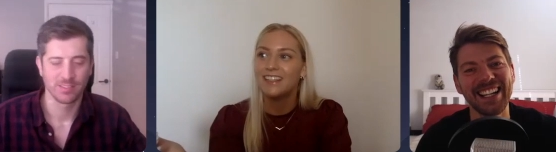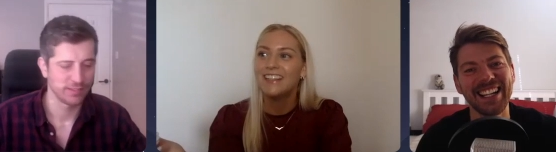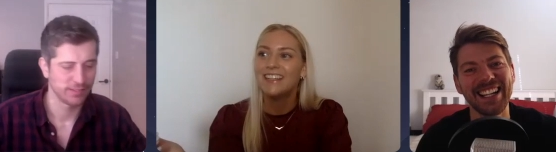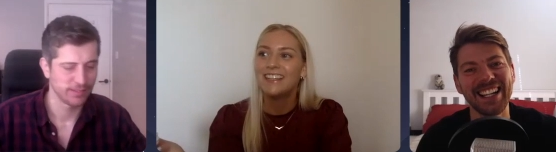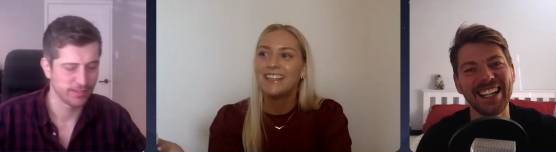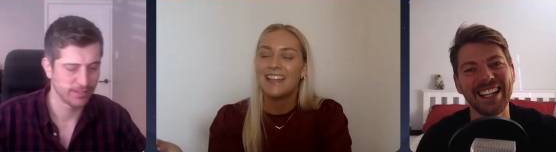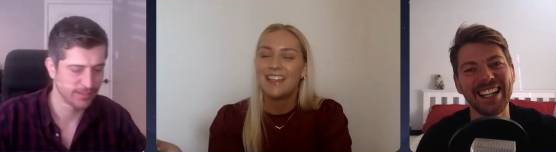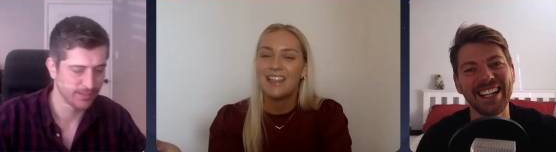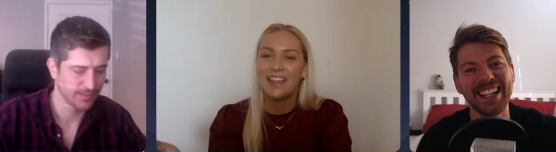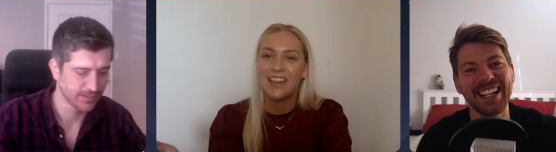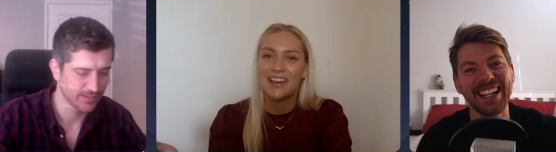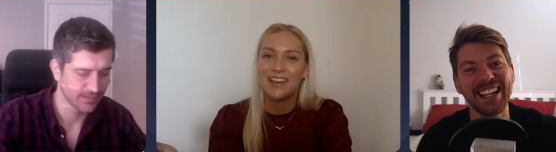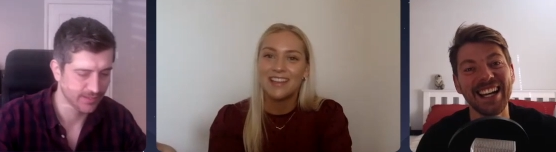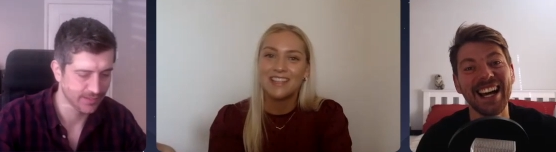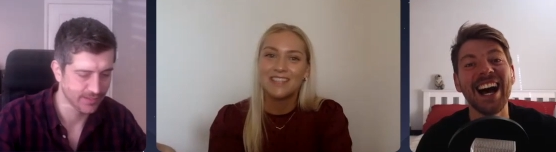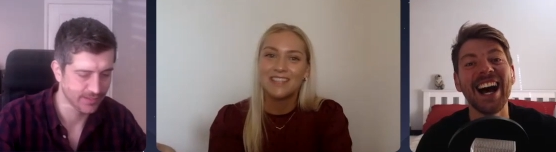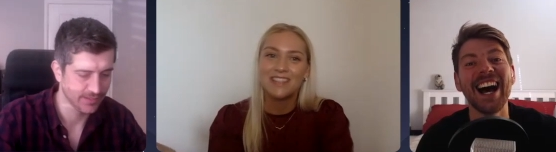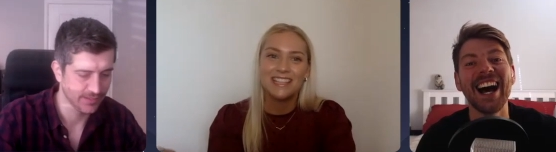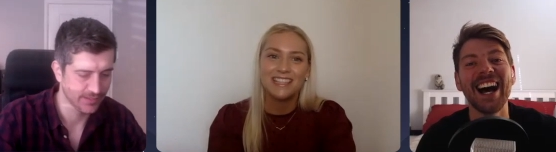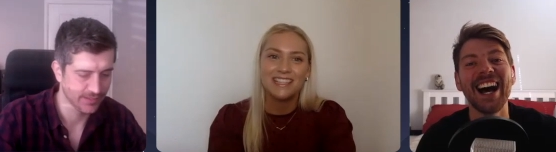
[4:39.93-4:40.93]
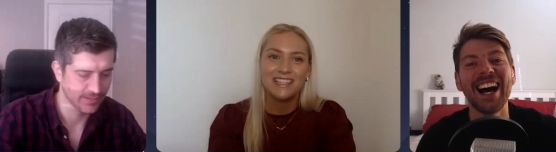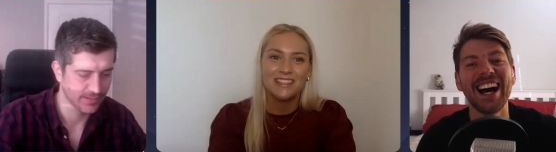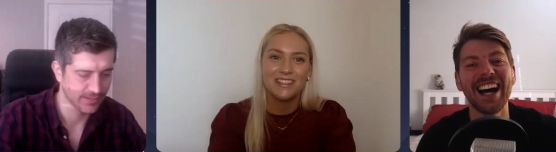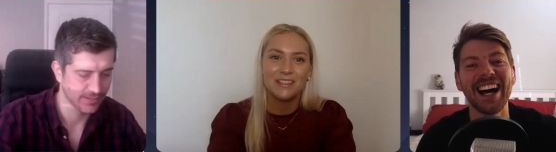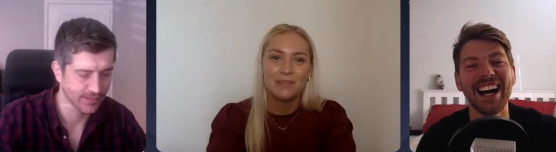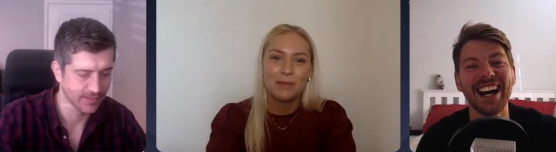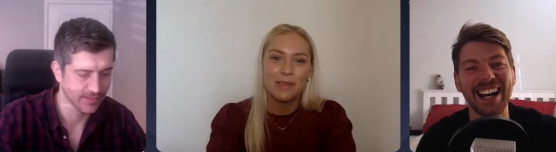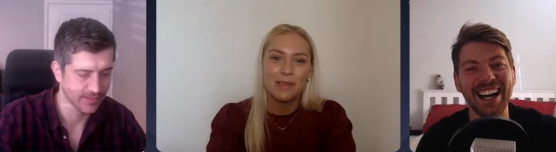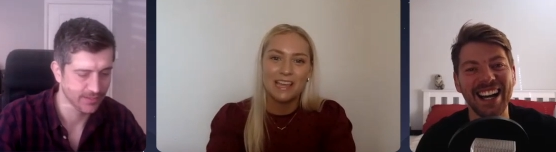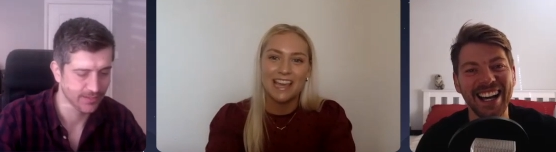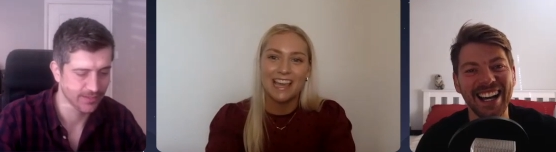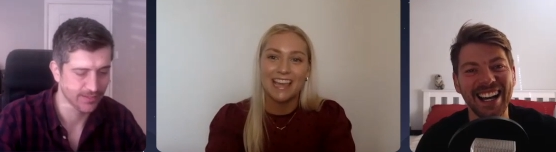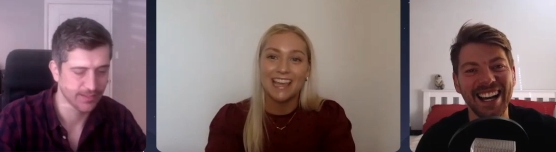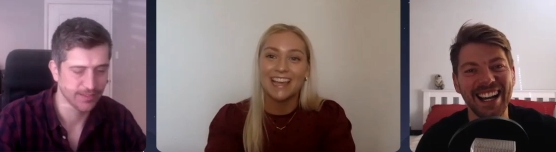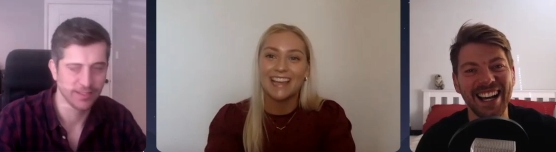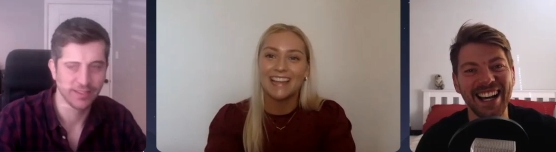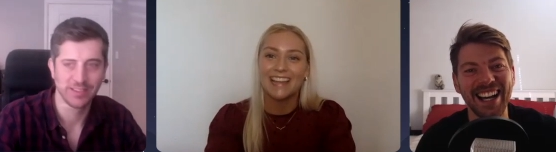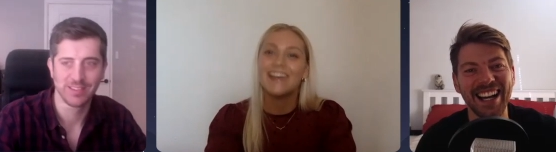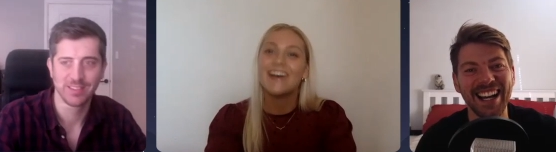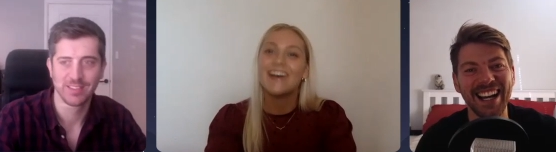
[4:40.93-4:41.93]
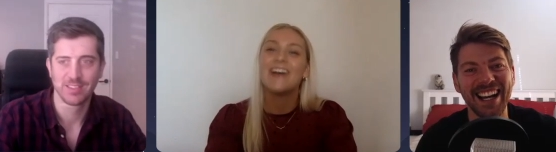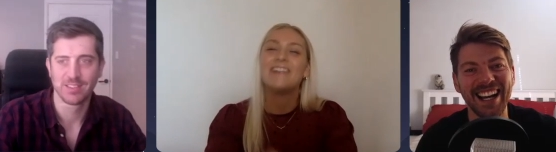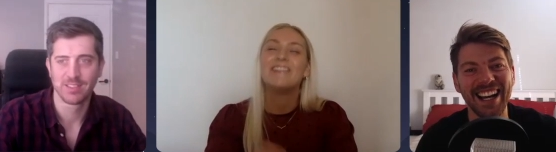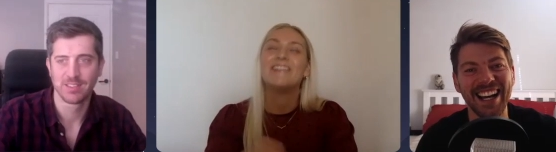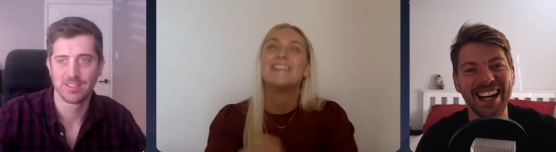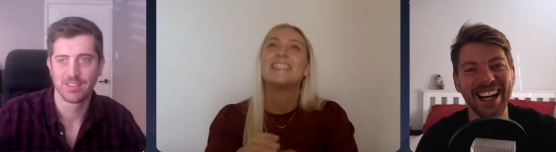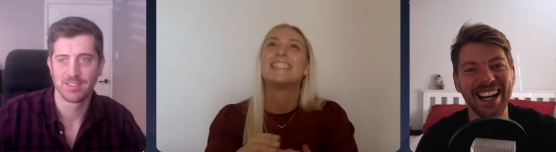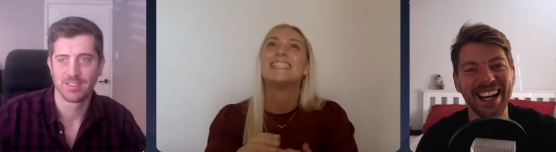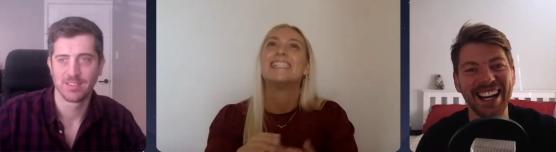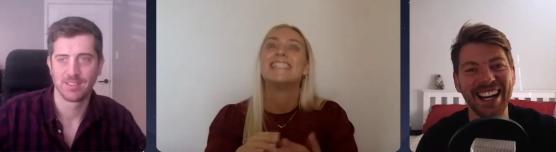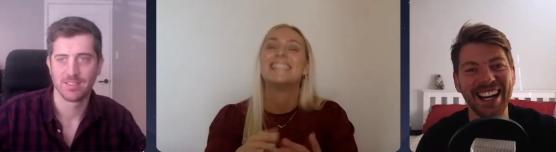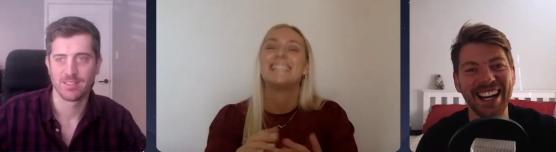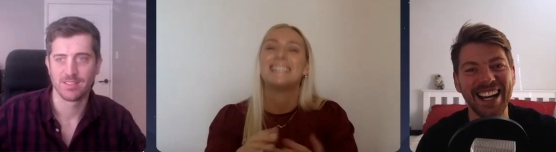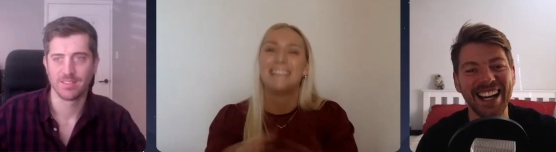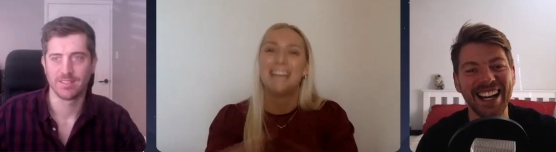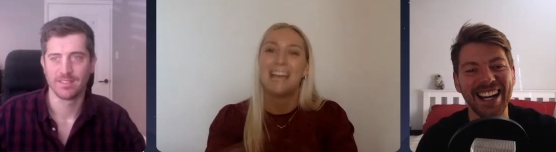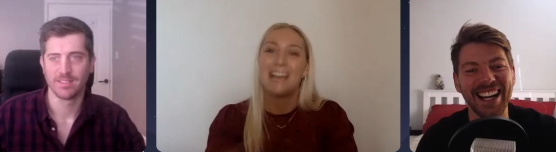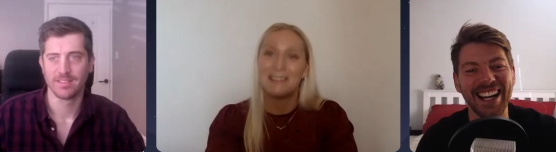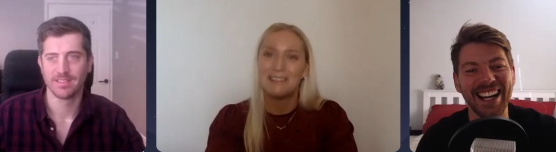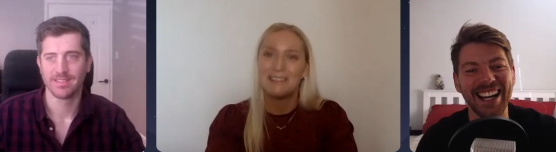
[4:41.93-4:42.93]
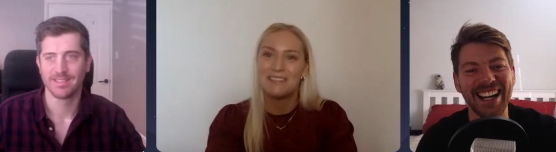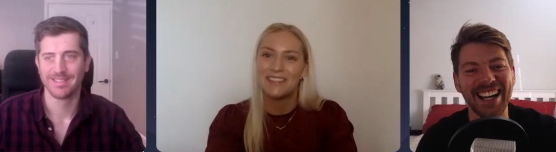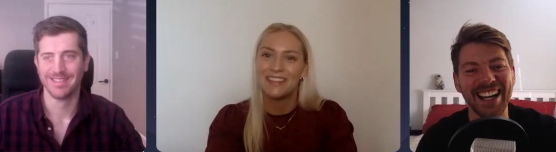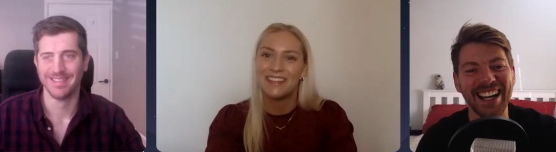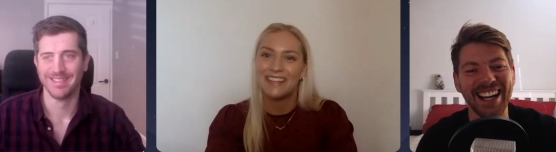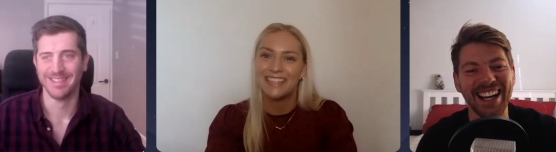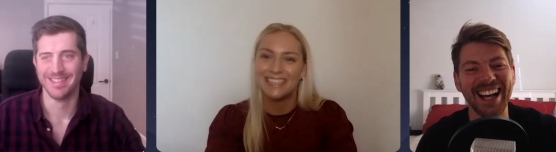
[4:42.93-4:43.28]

Speaker 1: and they asked me to do the PA, and I was terrified.